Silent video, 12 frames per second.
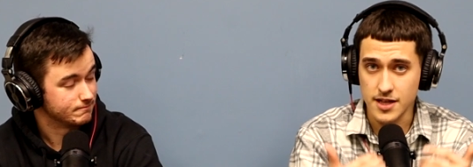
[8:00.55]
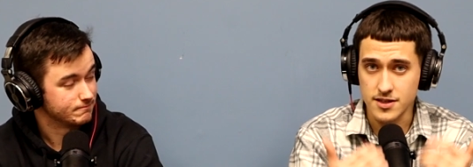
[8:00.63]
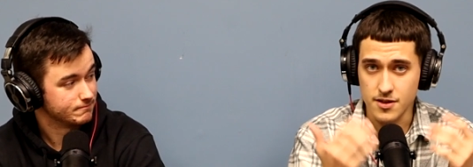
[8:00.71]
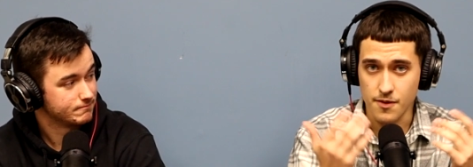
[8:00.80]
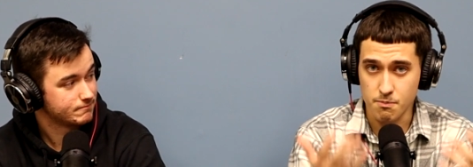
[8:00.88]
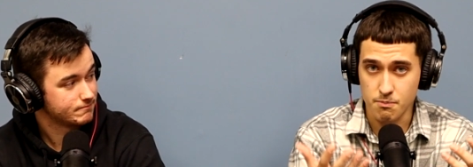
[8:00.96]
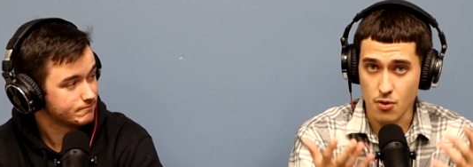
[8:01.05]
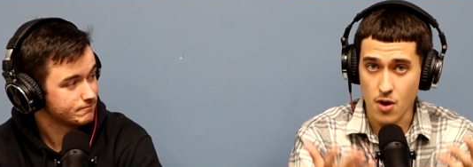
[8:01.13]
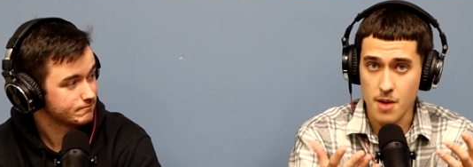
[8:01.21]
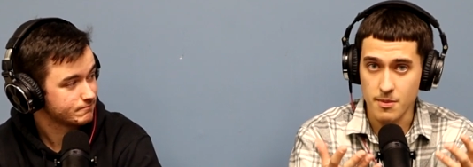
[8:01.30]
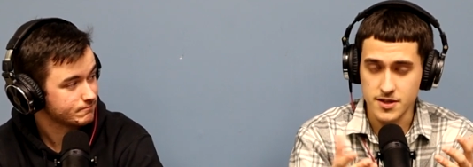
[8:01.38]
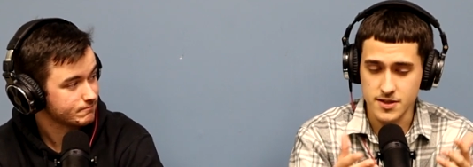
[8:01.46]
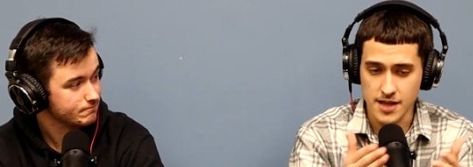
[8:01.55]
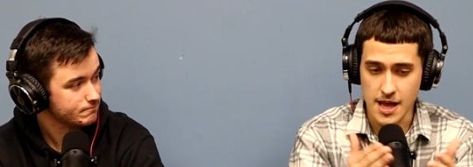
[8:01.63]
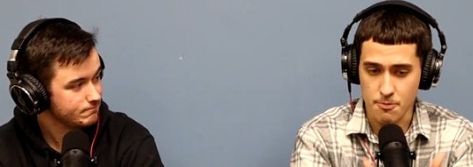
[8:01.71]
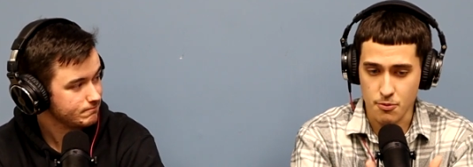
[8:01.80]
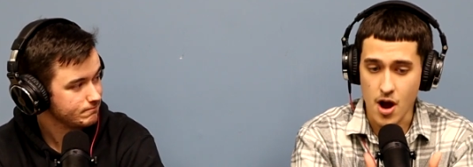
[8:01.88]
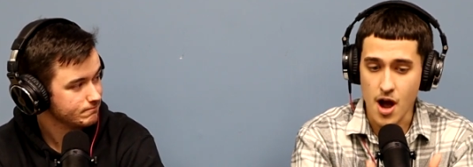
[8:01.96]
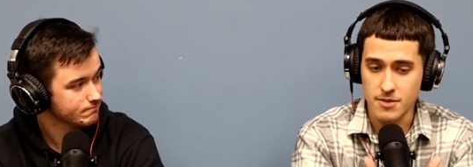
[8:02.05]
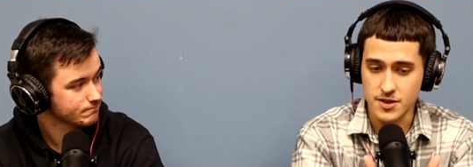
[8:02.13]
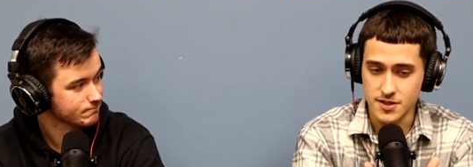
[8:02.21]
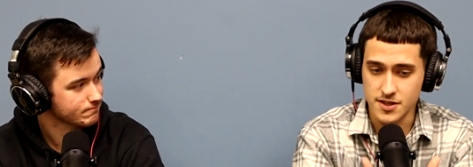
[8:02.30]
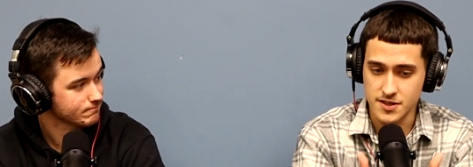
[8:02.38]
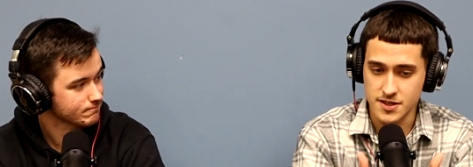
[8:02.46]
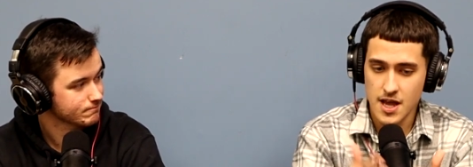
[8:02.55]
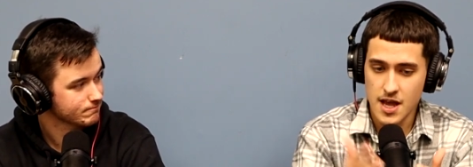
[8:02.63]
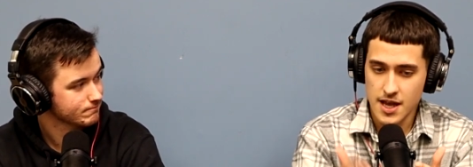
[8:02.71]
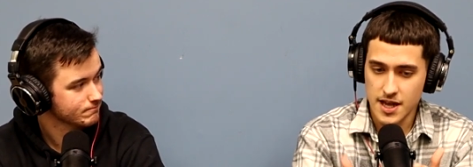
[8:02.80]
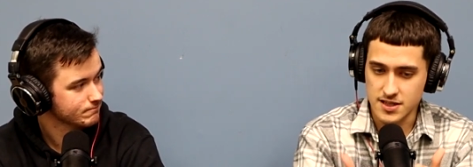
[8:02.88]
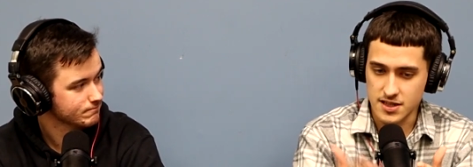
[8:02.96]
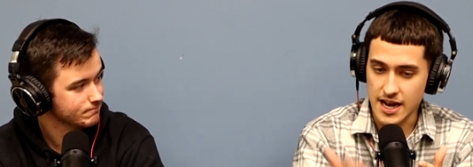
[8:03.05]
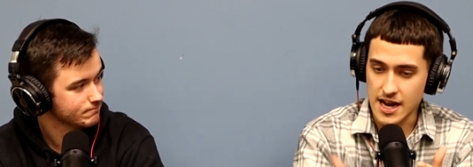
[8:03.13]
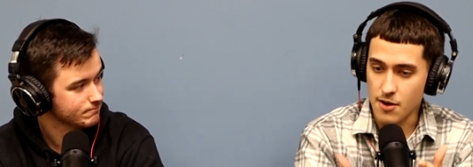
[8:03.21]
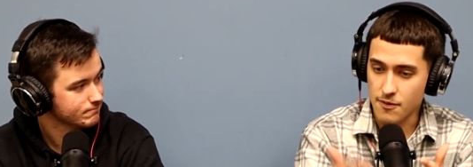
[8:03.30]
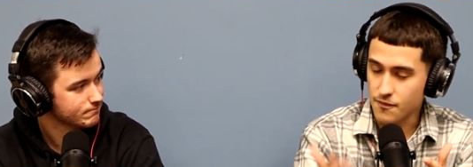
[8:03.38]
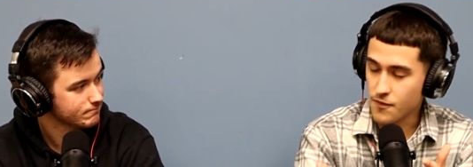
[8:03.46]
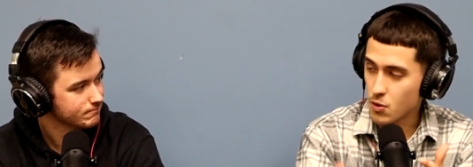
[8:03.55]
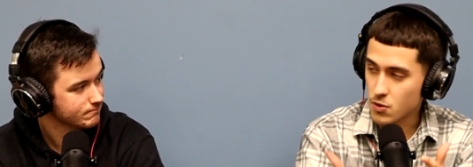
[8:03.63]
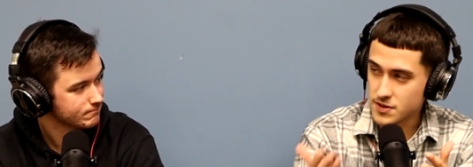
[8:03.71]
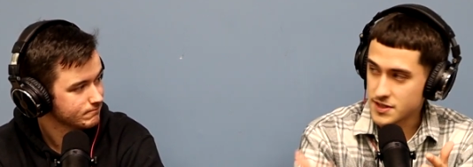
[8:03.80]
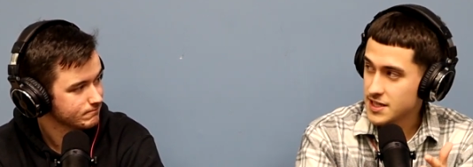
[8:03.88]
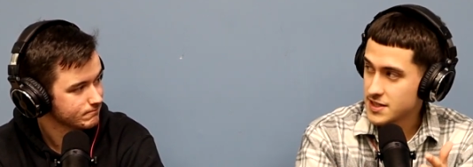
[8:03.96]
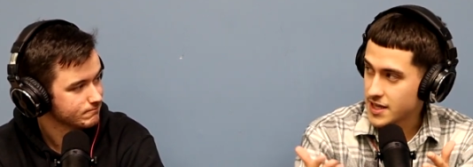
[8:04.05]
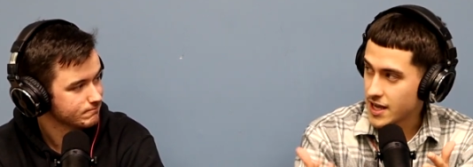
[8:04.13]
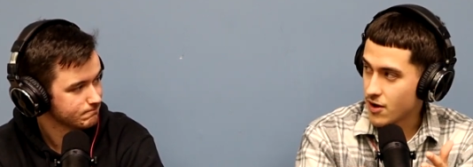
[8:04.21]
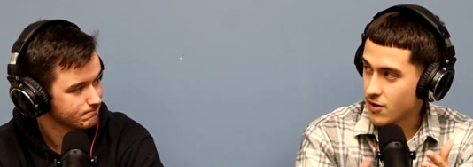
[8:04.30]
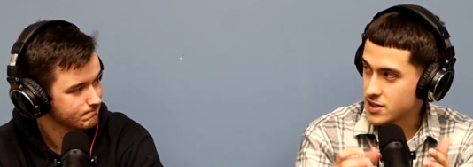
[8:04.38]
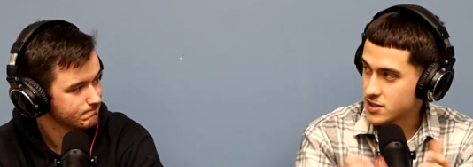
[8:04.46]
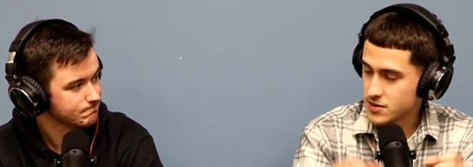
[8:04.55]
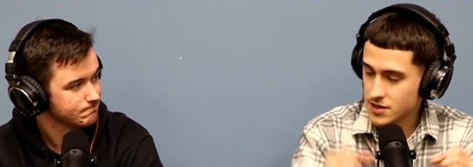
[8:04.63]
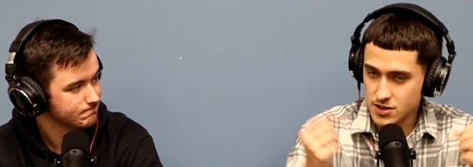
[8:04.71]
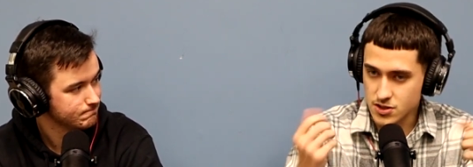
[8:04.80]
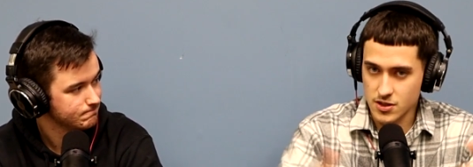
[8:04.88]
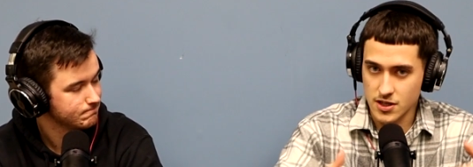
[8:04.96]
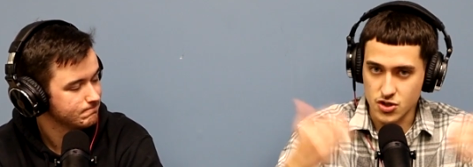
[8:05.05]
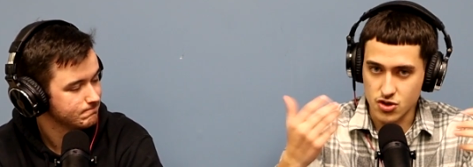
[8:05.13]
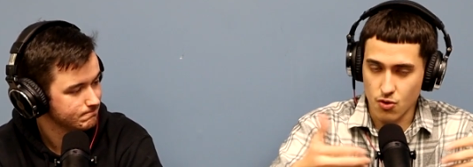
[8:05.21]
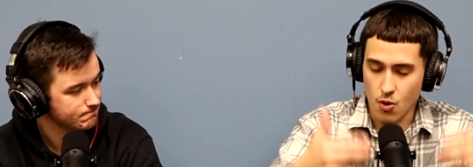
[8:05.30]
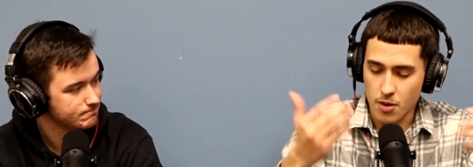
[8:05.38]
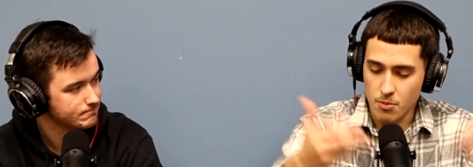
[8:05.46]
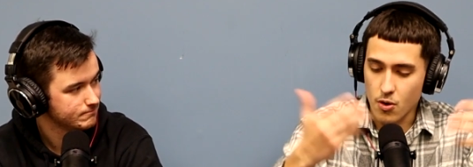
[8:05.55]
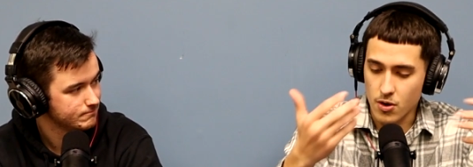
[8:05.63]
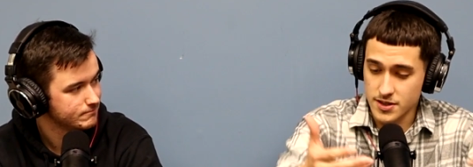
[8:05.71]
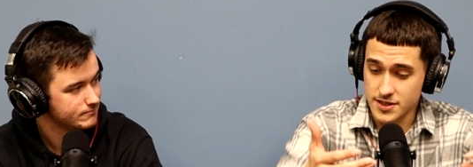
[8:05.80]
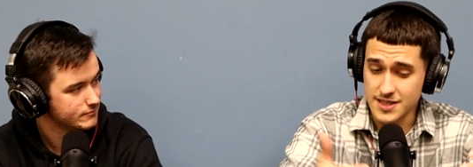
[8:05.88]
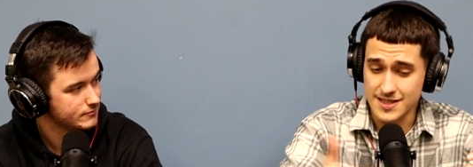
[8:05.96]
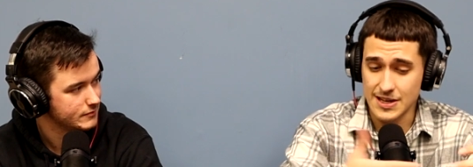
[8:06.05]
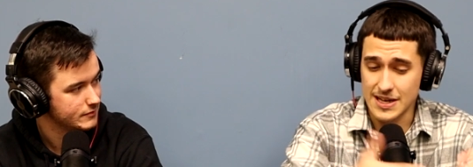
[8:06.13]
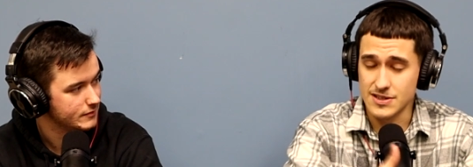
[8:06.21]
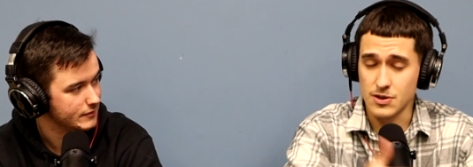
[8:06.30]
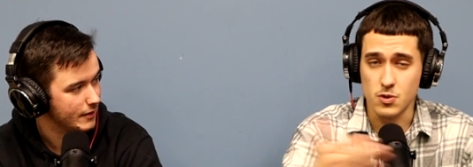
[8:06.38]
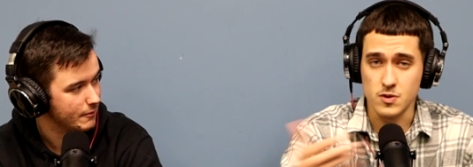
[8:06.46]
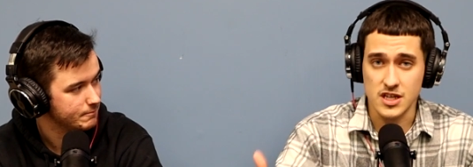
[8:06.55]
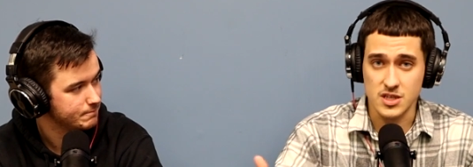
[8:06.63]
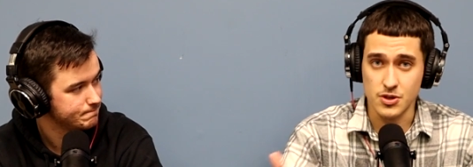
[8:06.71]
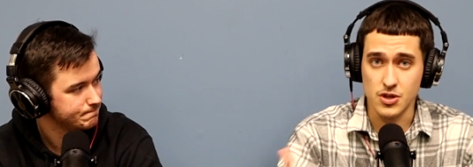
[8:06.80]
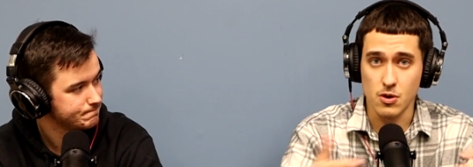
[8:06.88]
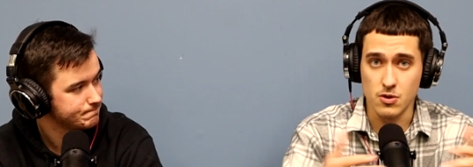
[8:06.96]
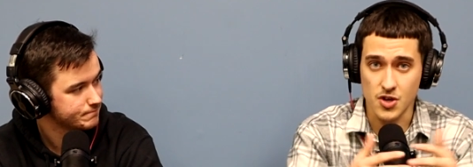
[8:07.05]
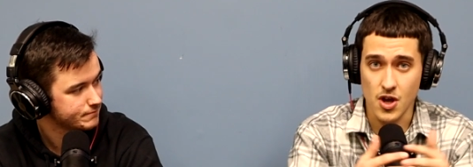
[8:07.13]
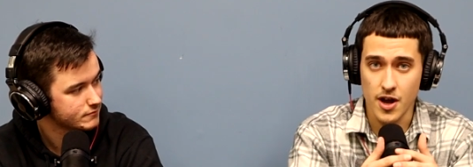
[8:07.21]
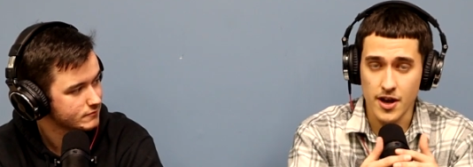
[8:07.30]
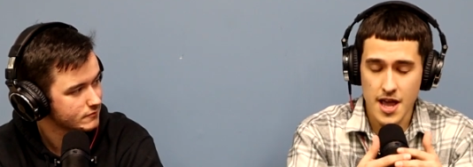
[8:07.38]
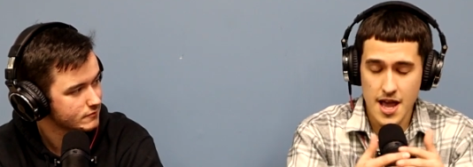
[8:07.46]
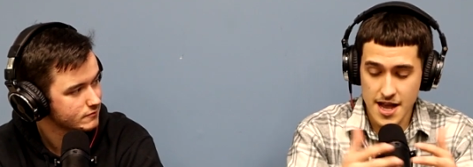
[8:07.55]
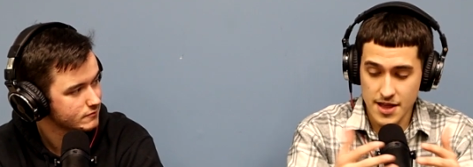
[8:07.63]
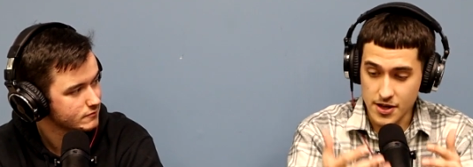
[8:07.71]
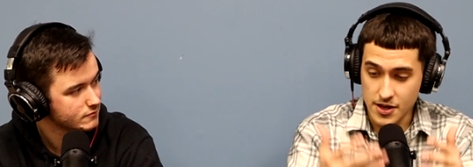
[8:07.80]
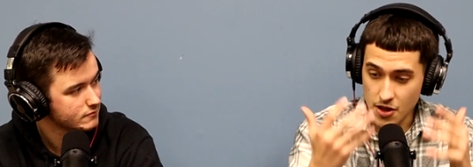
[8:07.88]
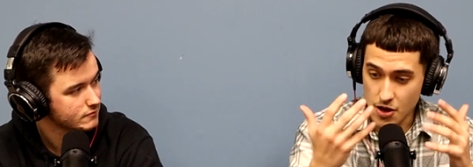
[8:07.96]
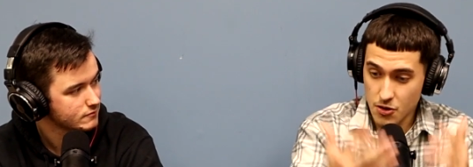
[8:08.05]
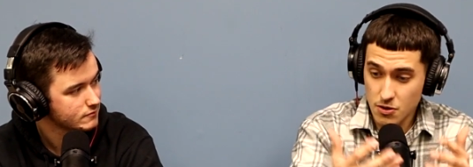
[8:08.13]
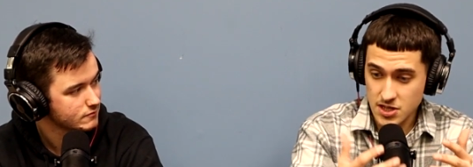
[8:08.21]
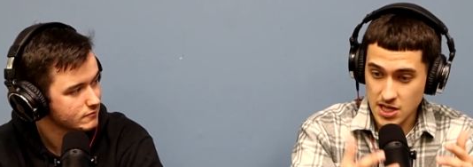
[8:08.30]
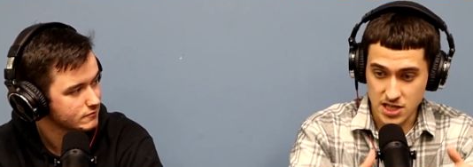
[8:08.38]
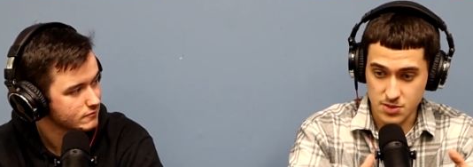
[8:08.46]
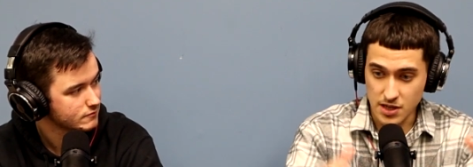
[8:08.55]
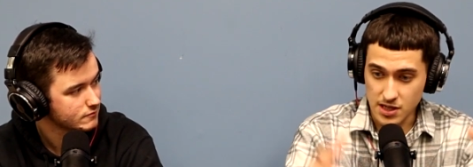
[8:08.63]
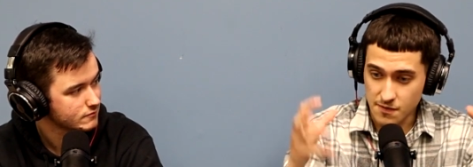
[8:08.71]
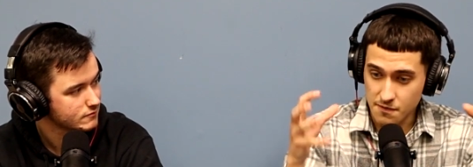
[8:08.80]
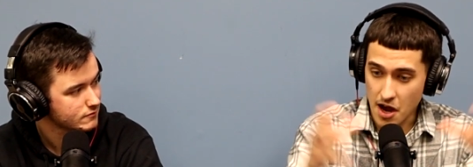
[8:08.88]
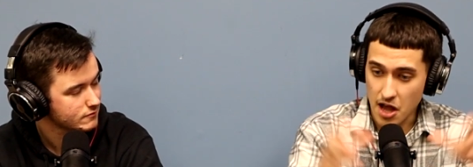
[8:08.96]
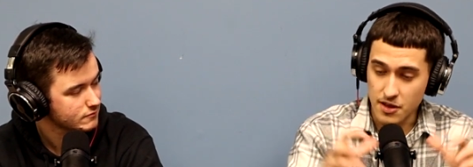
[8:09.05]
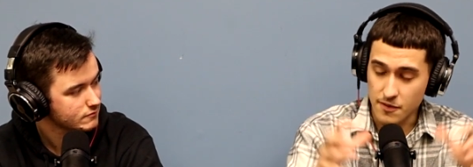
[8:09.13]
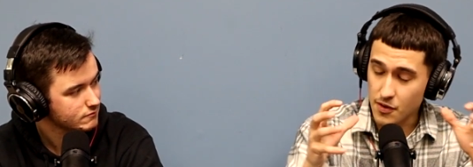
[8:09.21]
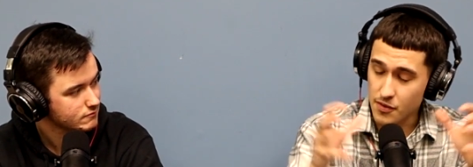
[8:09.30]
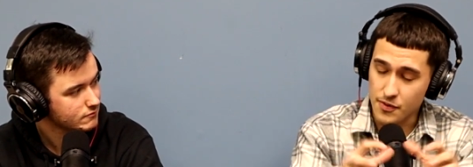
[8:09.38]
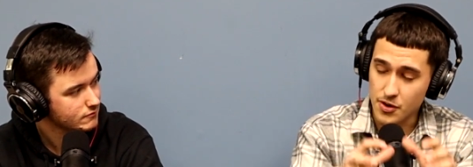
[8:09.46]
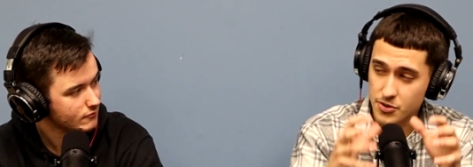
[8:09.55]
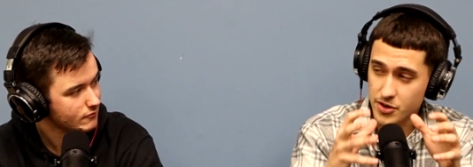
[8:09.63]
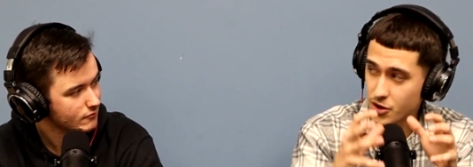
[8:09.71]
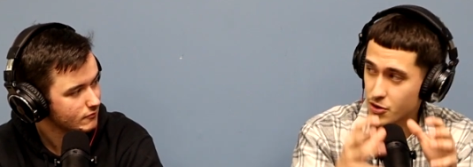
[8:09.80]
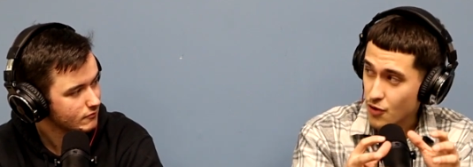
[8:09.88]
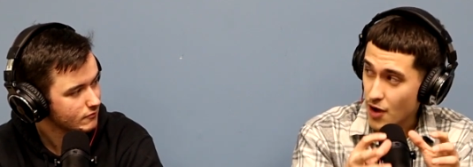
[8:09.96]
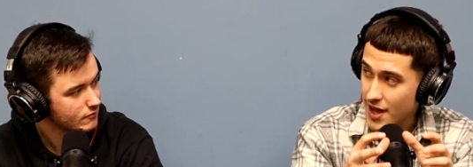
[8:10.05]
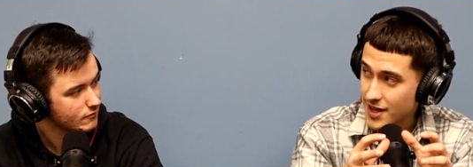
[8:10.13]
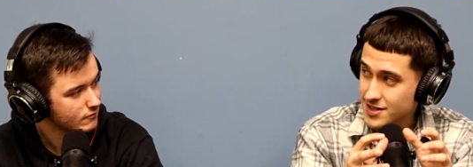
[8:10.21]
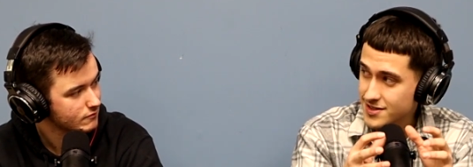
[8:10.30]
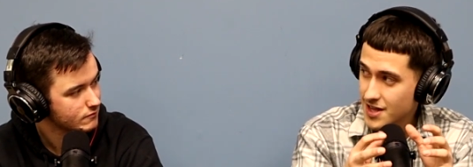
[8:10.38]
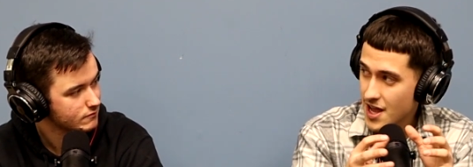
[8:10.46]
Speaker 1: That's the promise, and that promise is is laid out in fuller detail. It's it's it's growing more in detail as the yeah. Old Testament goes on, and then in the New Testament, it's finally fulfilled in Christ.